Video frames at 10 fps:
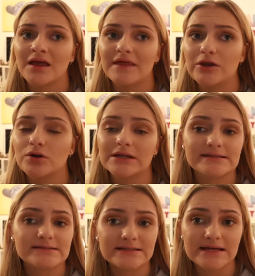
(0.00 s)
they're not
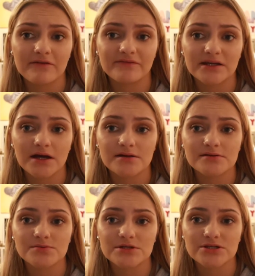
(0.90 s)
like sit down
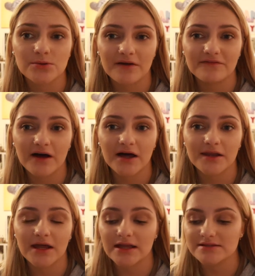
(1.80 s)
videos, which is quite
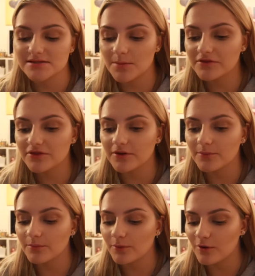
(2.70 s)
fun, and some of
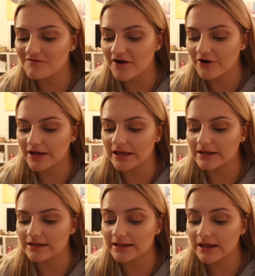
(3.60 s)
them were
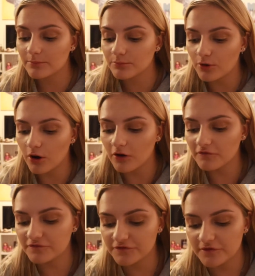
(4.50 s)
very like
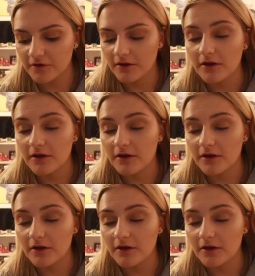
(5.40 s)
improv,